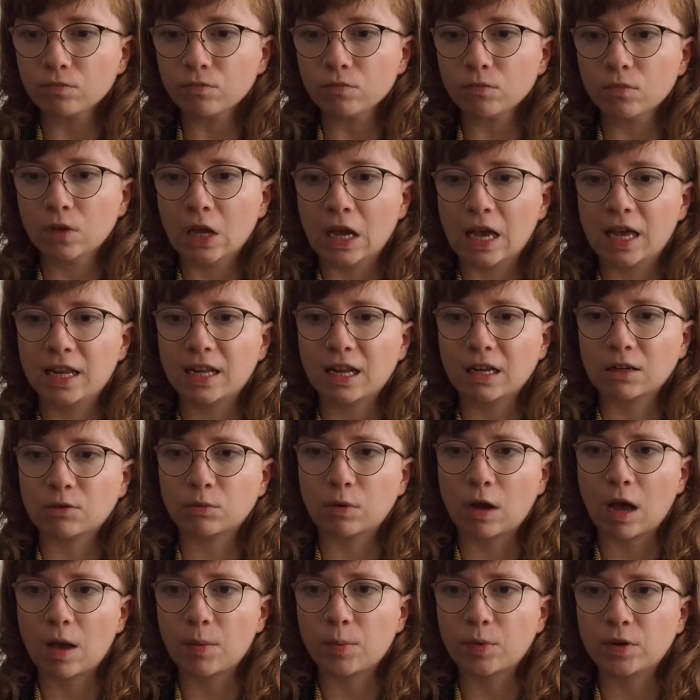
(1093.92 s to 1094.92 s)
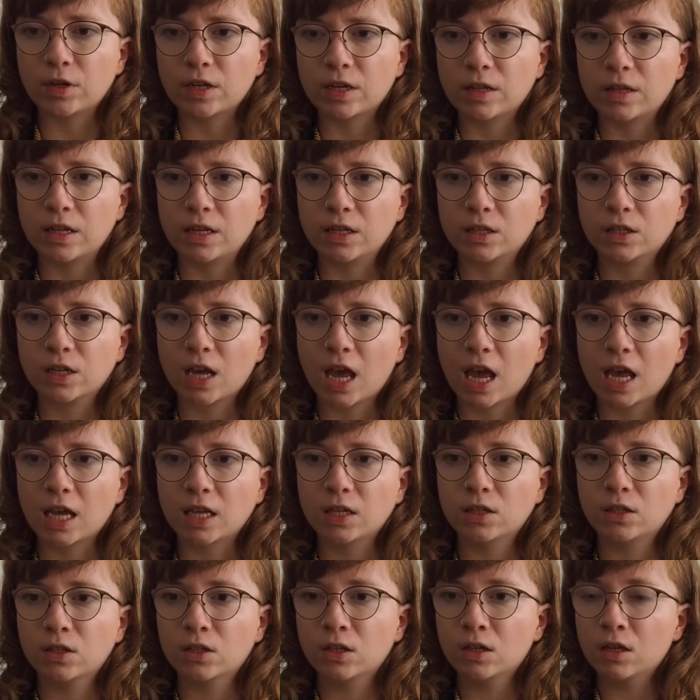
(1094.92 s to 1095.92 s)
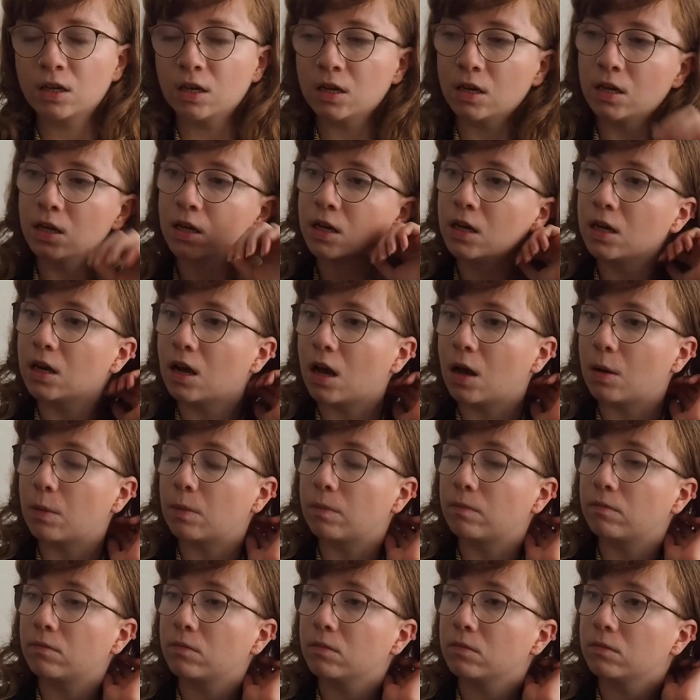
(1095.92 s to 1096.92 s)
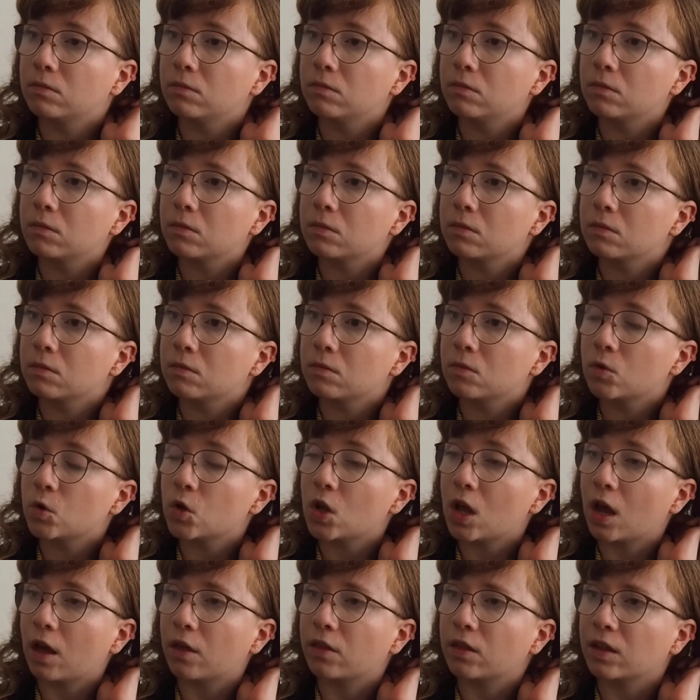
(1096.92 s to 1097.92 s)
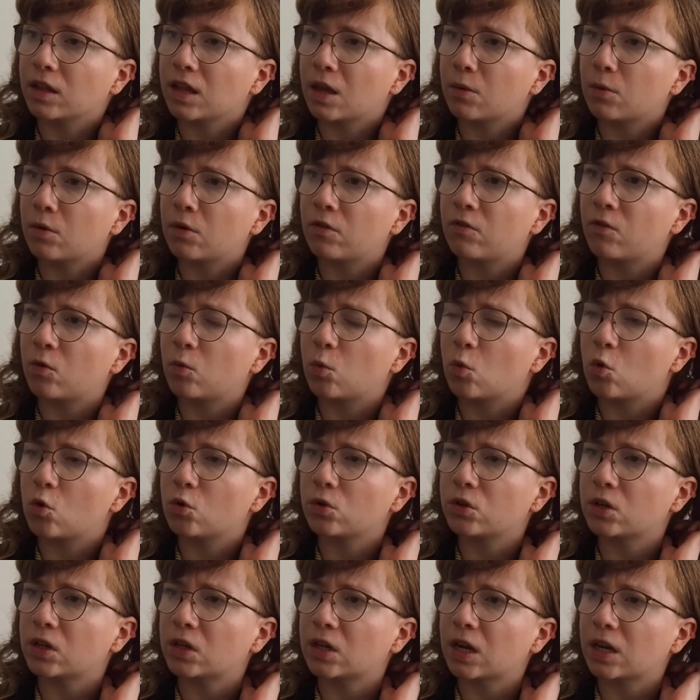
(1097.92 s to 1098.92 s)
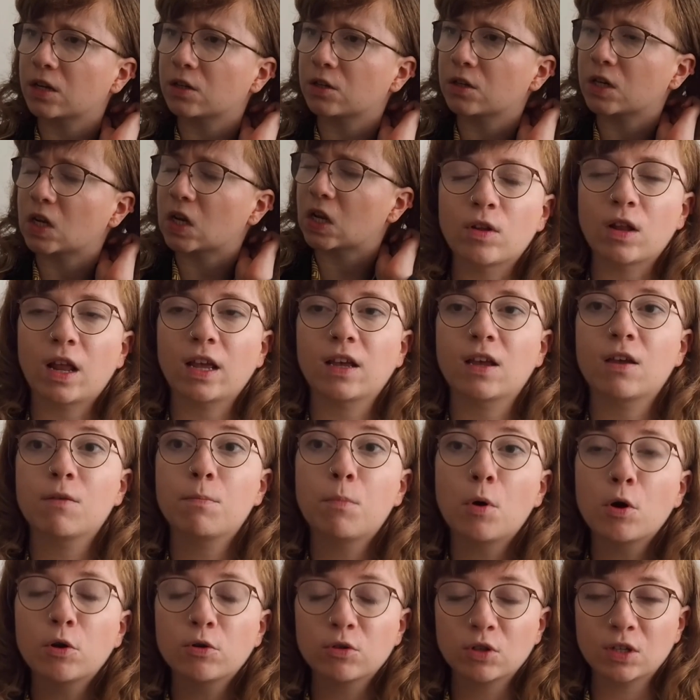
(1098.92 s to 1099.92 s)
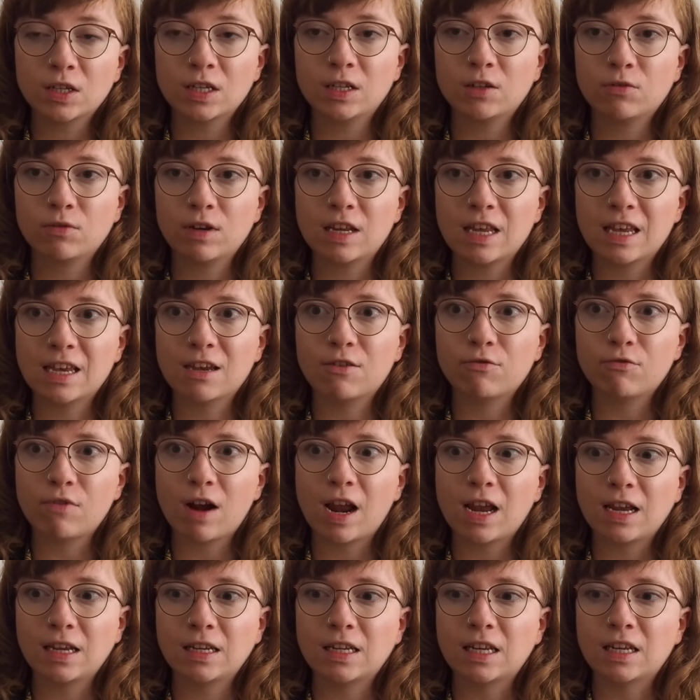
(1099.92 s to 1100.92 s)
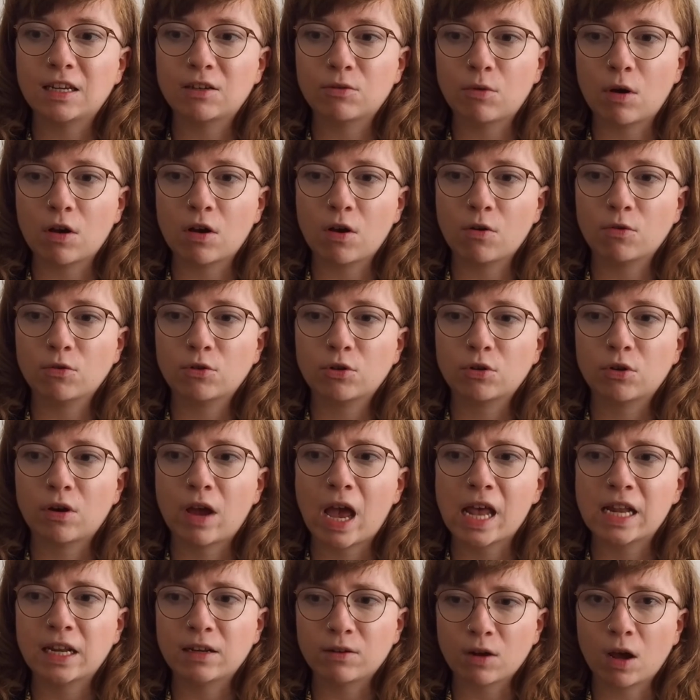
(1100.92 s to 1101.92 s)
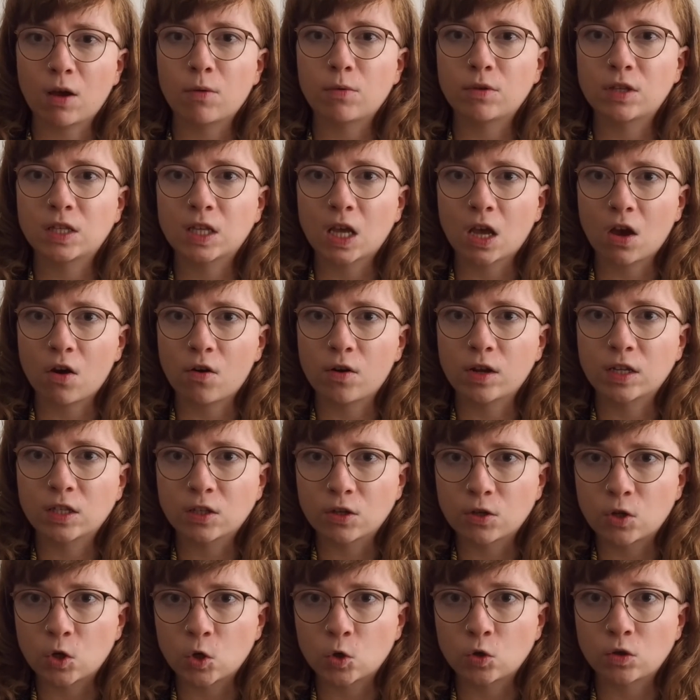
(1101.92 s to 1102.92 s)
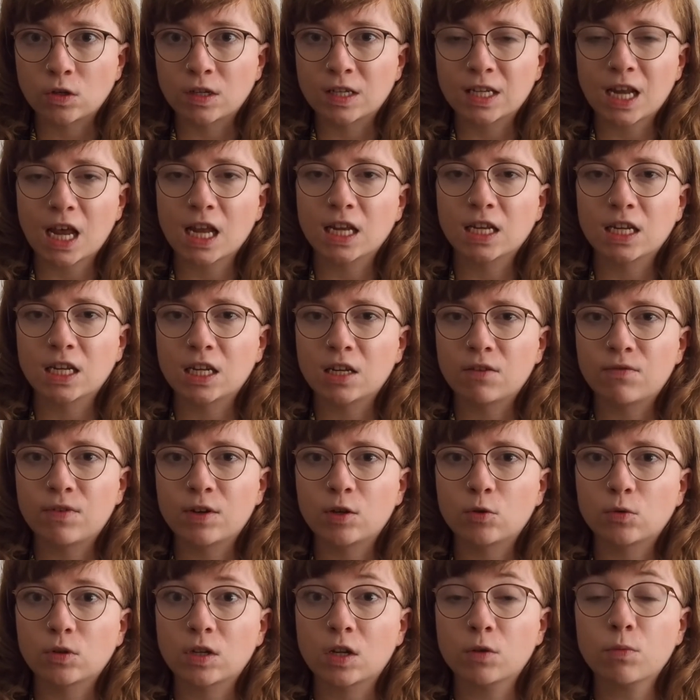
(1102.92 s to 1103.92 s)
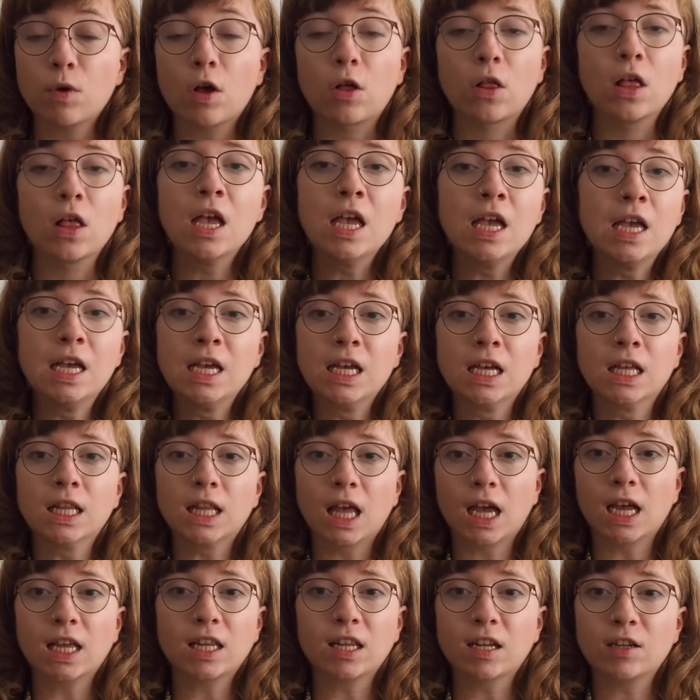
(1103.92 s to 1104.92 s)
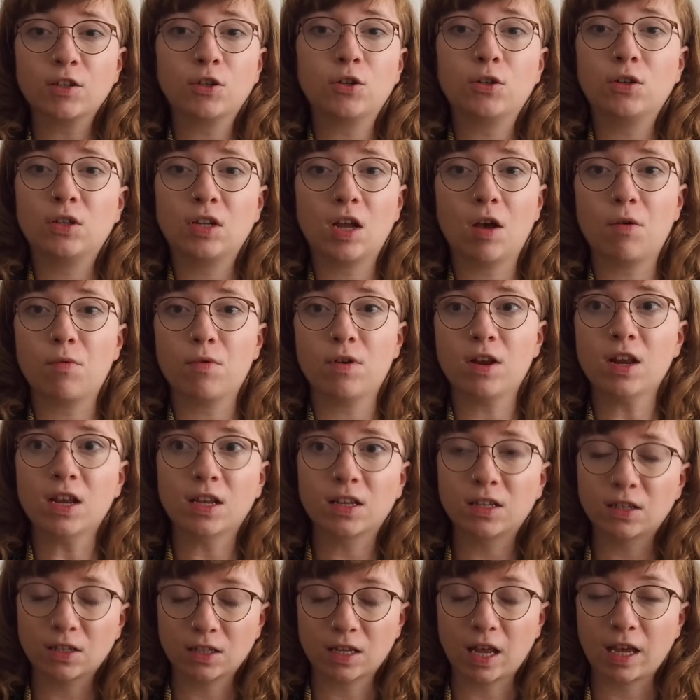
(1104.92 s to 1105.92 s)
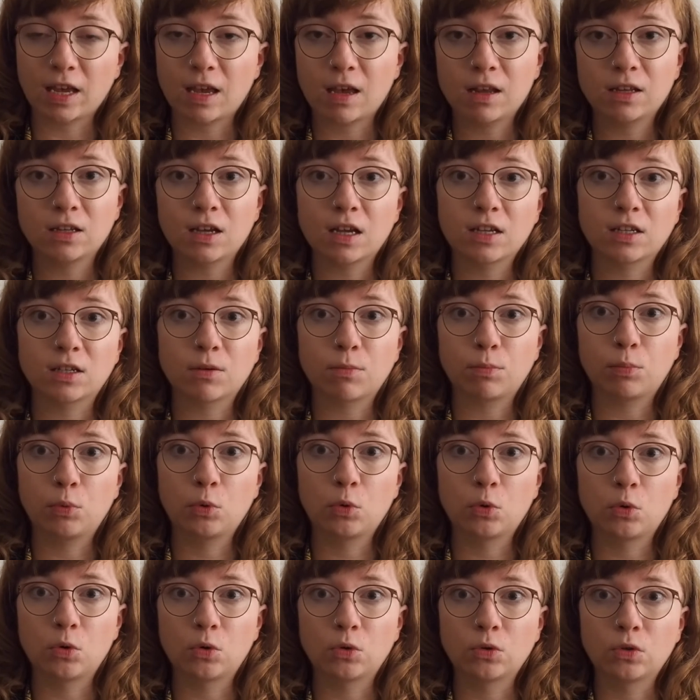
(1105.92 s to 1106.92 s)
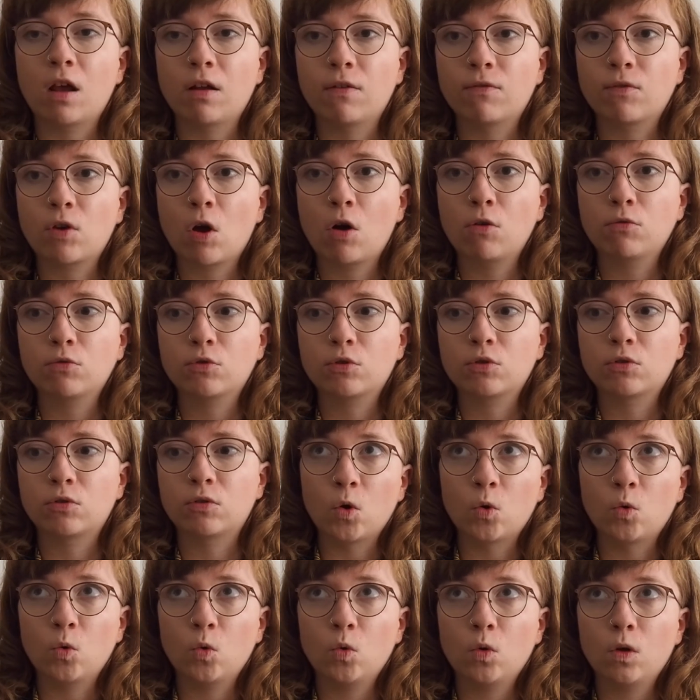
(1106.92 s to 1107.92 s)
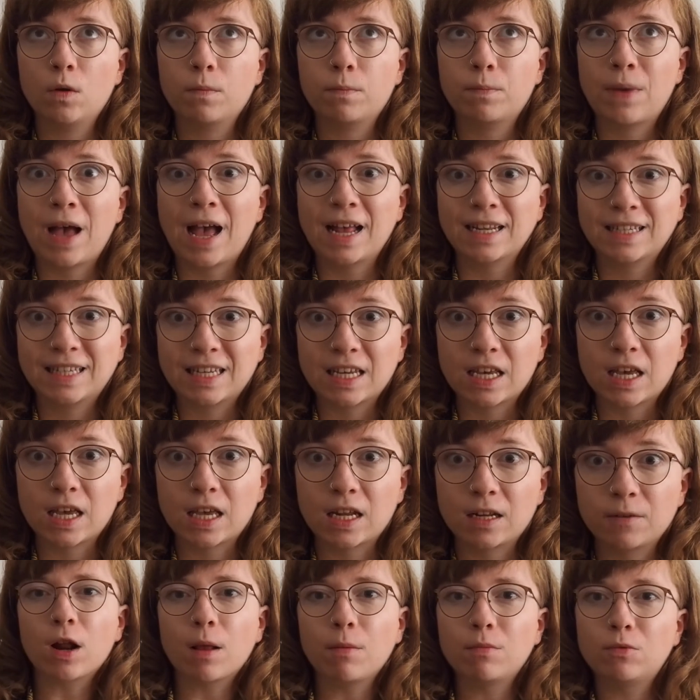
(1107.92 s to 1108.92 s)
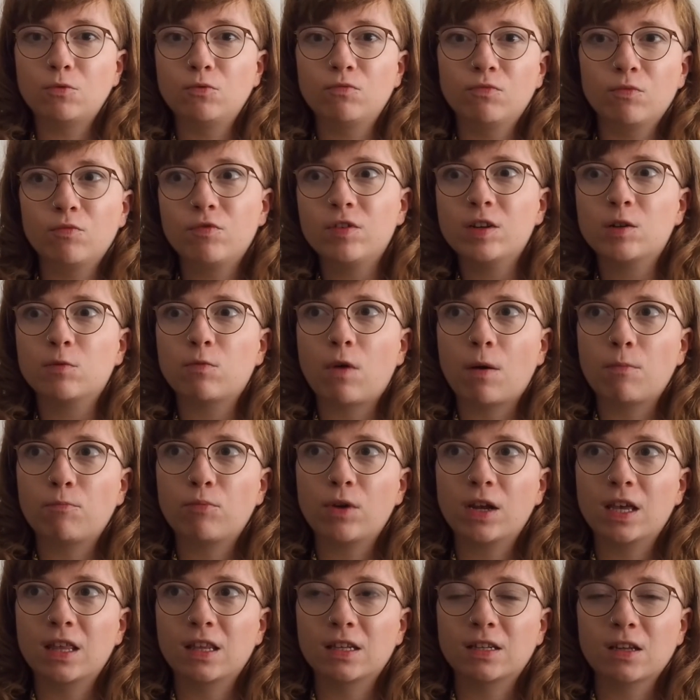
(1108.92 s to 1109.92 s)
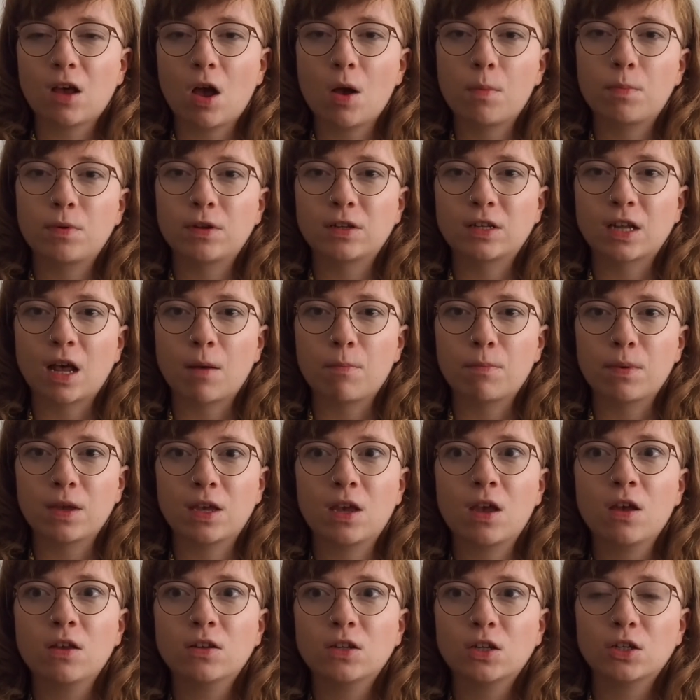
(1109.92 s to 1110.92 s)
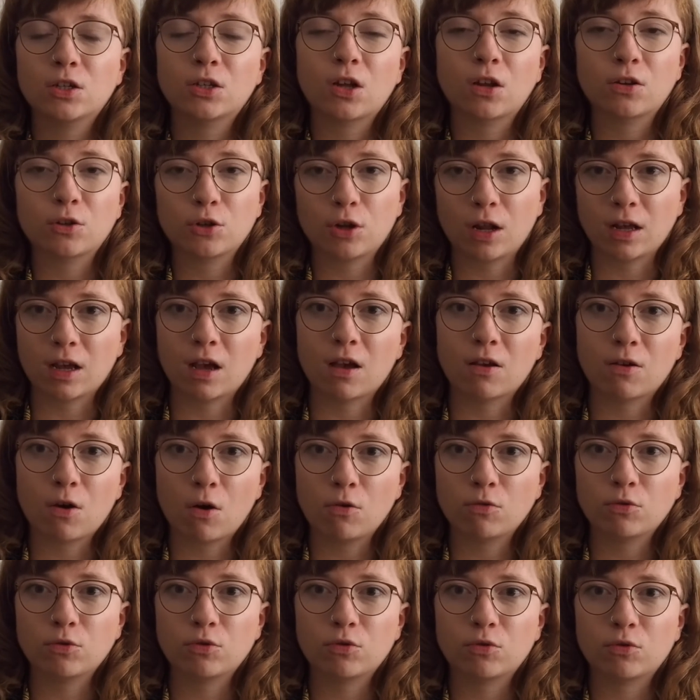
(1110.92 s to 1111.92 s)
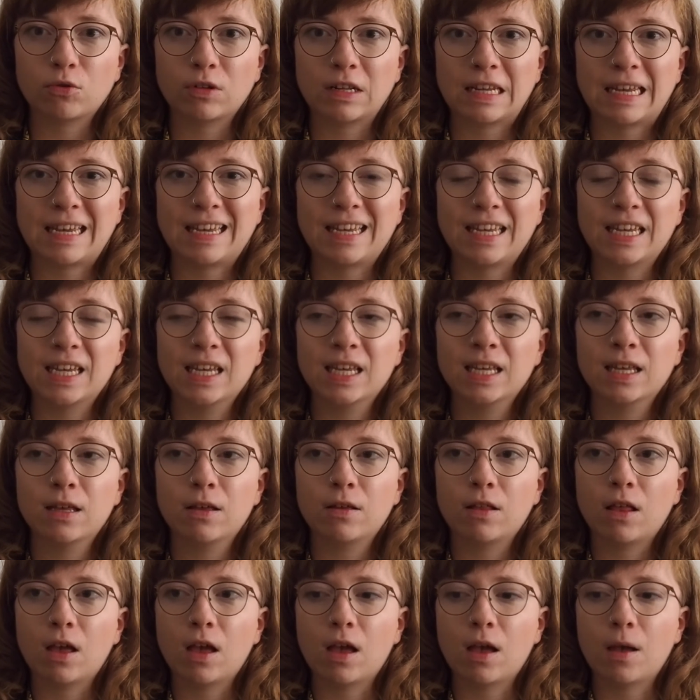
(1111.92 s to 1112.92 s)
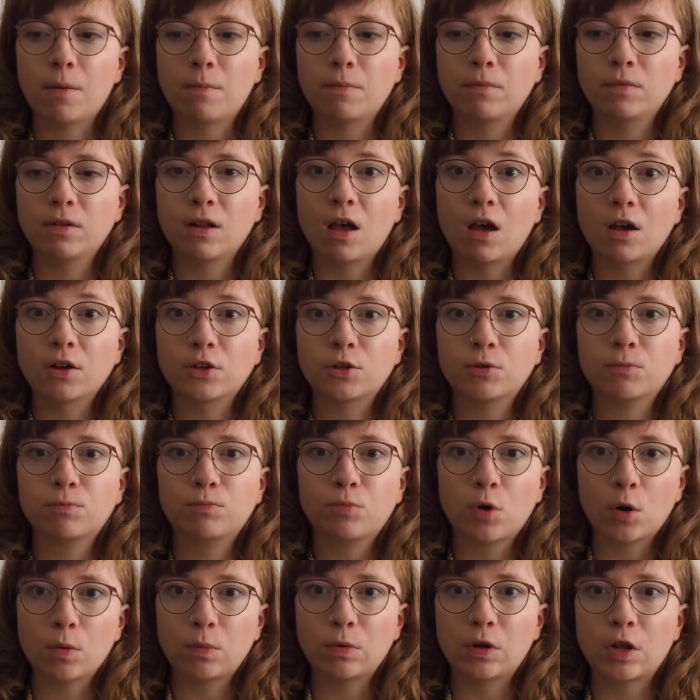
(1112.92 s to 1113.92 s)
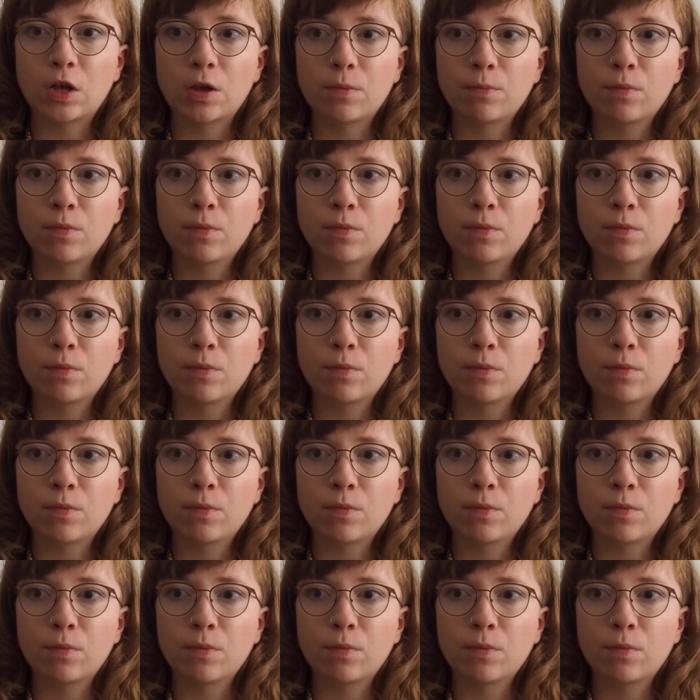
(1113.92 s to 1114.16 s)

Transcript: And that's what happened in this case. I think they were rewarded, actually. Hypocrisy is really ingrained into our culture, and I would say our institutions and individuals as well. That's just how it is, as a broad cultural pattern. The reason why I'm bringing this up is that because it's such a culturally large problem,